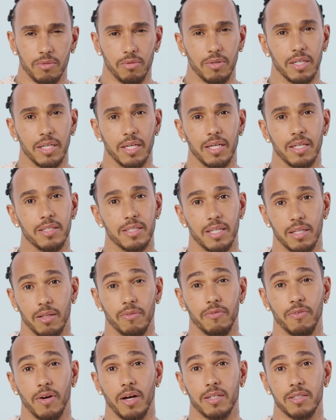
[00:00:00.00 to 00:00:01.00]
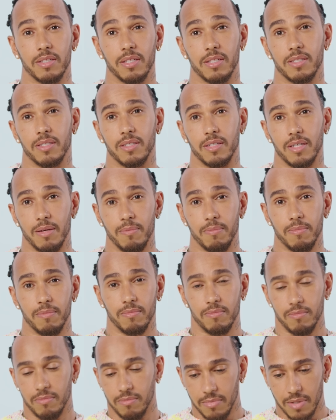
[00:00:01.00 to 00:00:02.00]
3 kids at the fastest
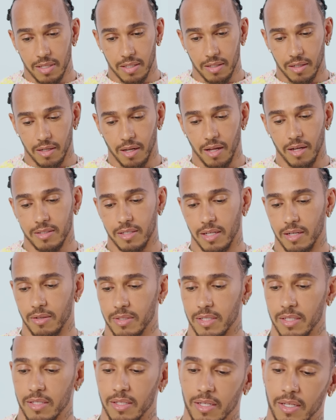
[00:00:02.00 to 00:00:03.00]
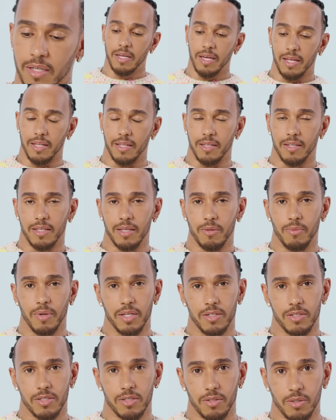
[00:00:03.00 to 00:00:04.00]
in the class that I was in. And he
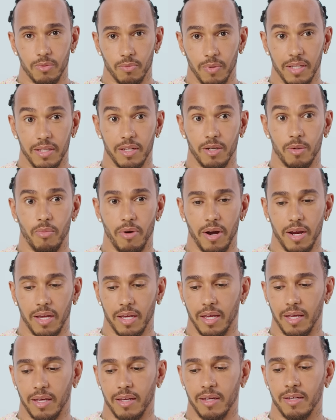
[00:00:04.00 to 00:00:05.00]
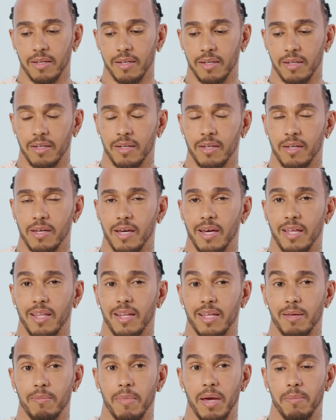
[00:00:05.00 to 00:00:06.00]
went and stood where they were braking. And
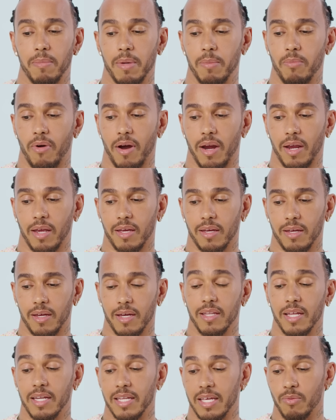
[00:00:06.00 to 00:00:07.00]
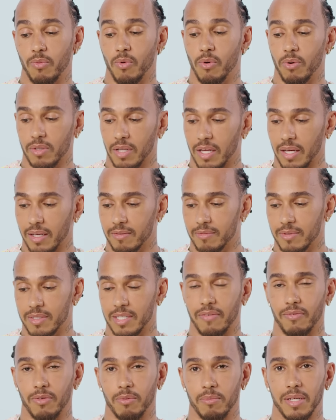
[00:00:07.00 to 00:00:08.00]
then he made me break. And then he walked like
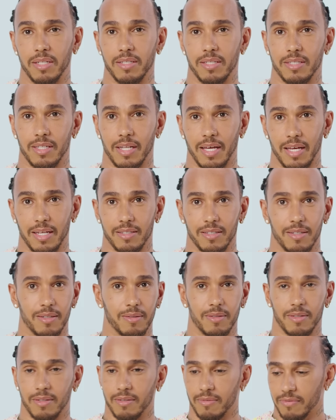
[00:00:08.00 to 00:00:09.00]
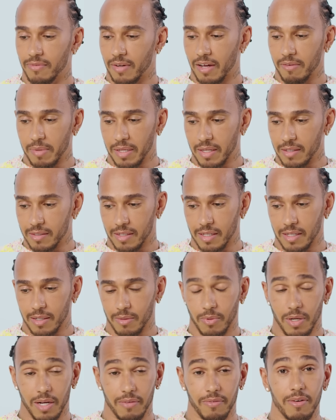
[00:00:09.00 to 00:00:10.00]
several meters later, 5 meters
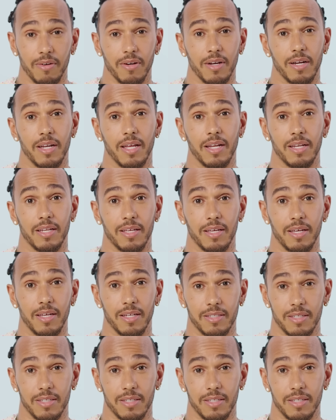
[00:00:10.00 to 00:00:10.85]
later, whatever. And then he